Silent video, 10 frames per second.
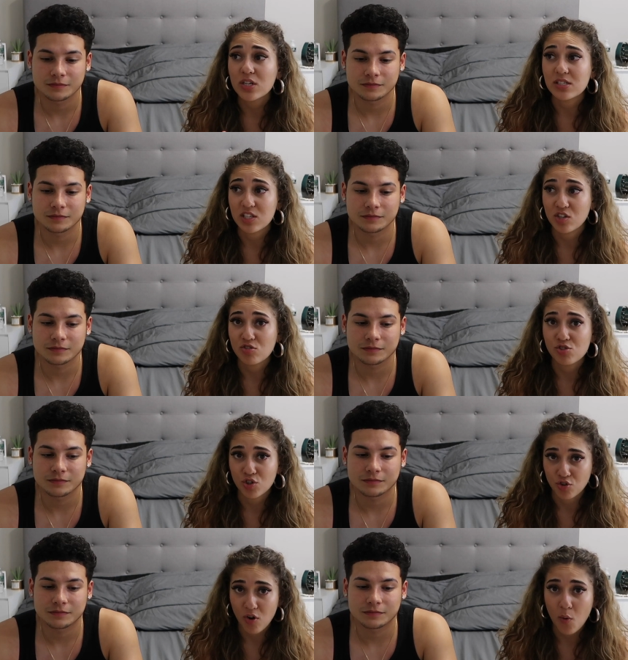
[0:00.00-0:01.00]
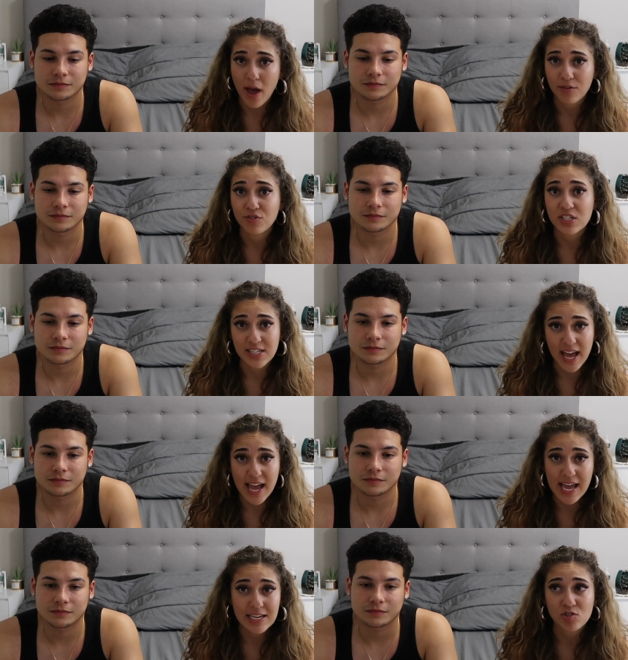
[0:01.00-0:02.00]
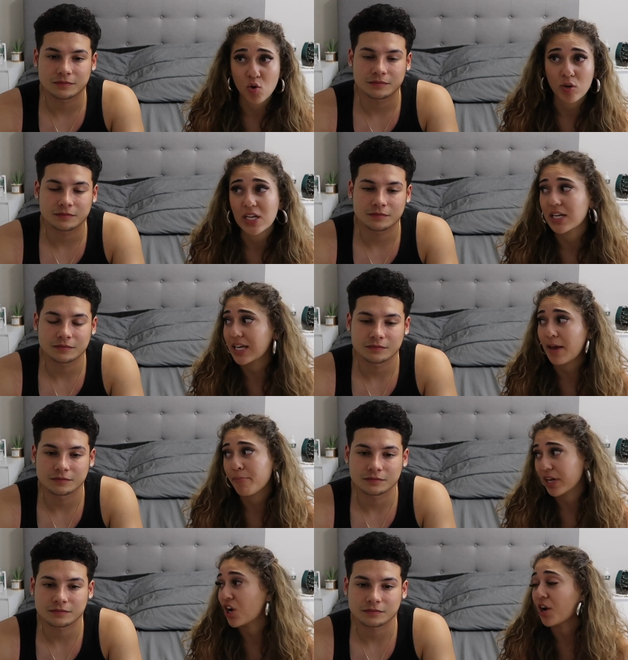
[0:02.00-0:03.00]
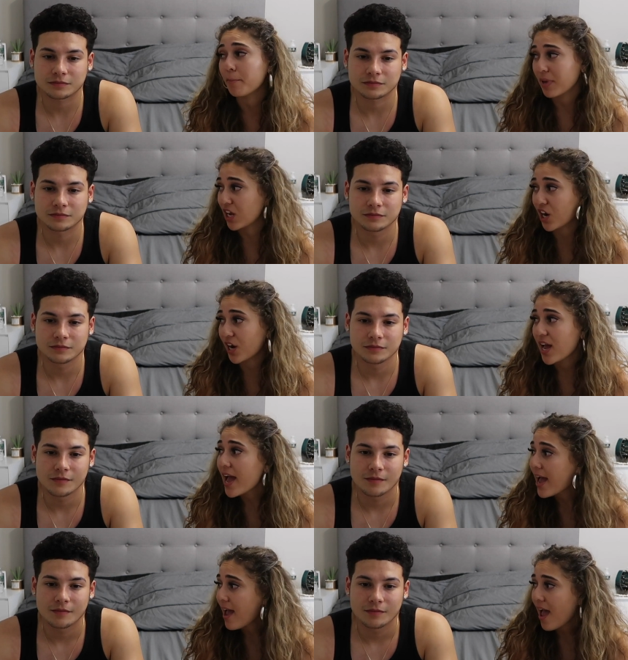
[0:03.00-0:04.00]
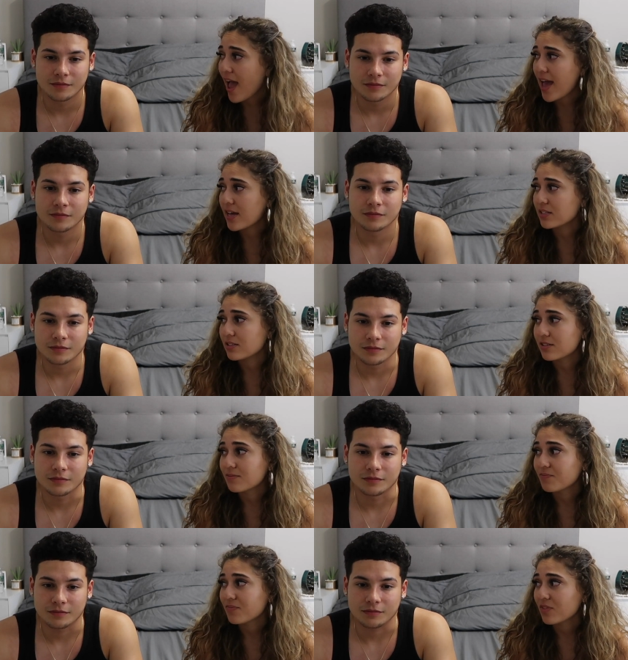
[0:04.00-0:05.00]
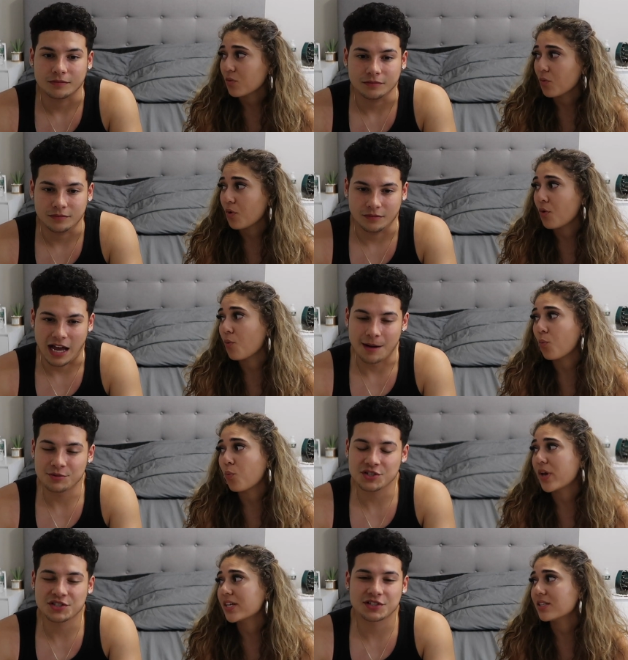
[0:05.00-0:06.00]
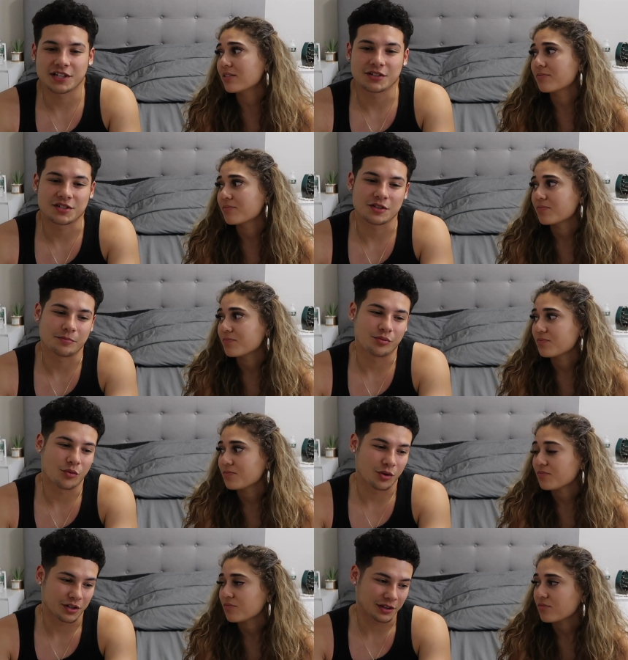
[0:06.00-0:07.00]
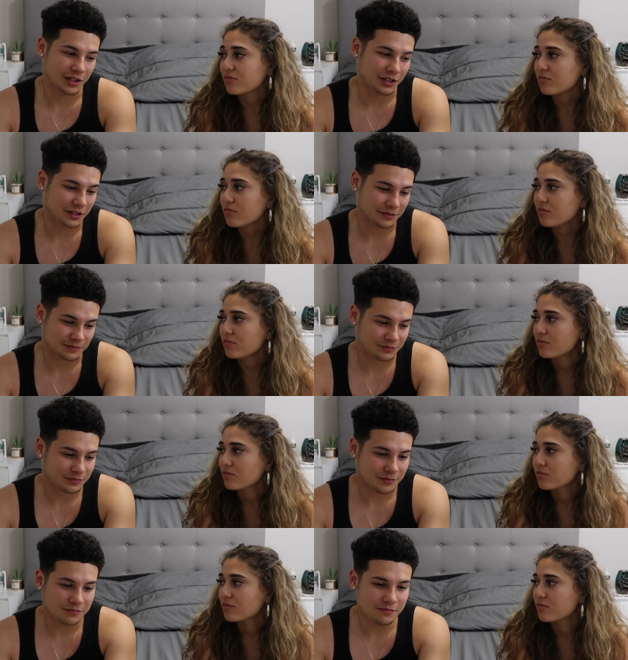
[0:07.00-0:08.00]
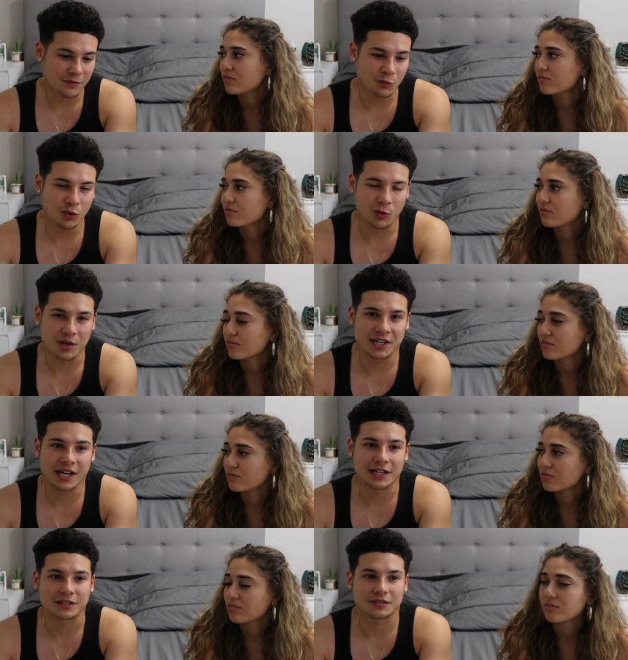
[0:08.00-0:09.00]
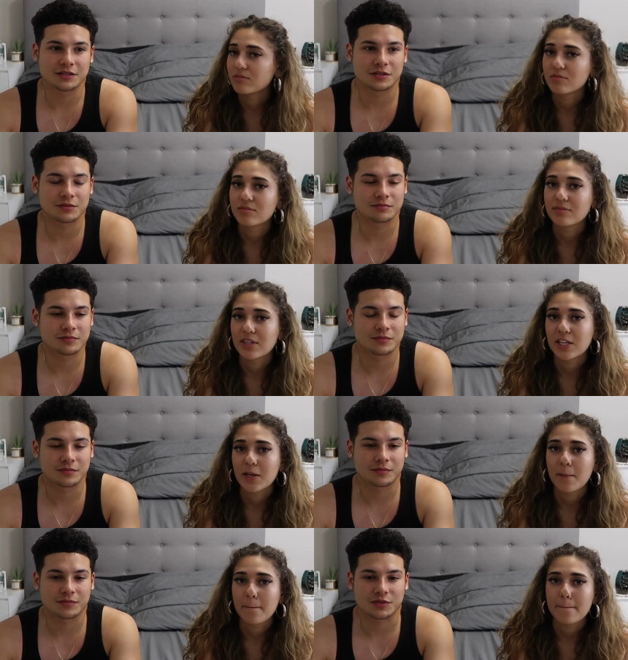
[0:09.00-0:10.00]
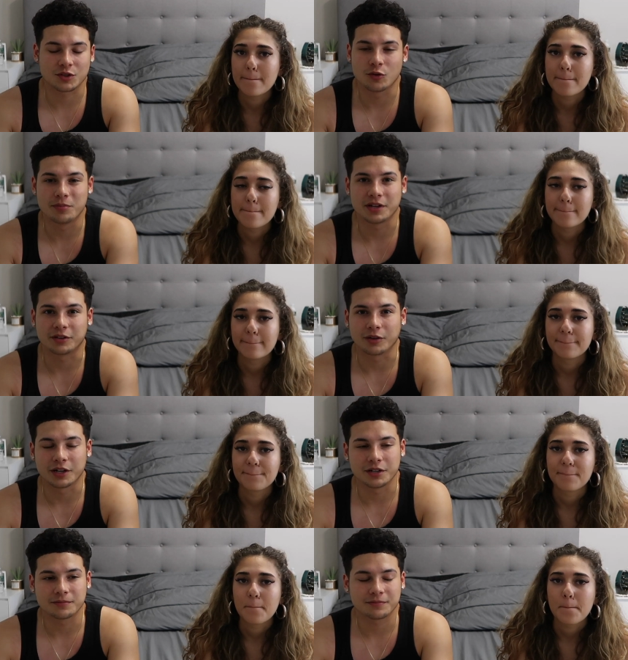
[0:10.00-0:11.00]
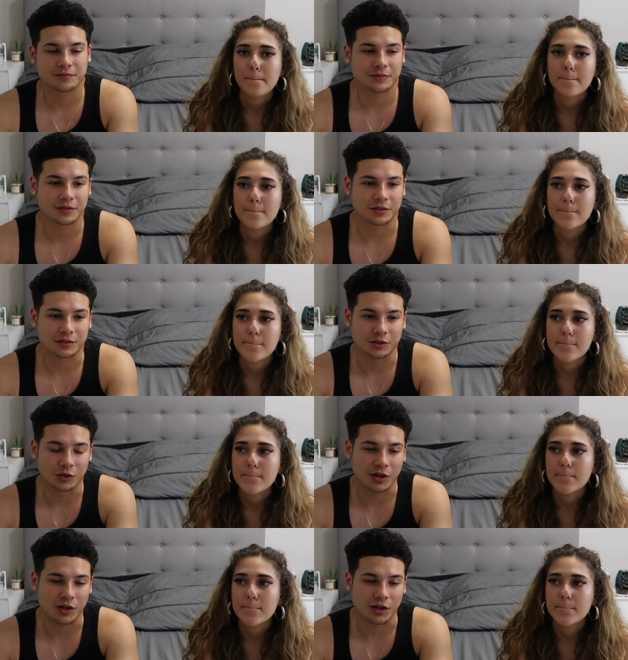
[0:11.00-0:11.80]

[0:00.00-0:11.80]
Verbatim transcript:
Speaker 1: continues to grow every day and it's only gonna get bigger and bigger. And I'm just
Speaker 2: scared to the point, like, where we get so big, right? You know,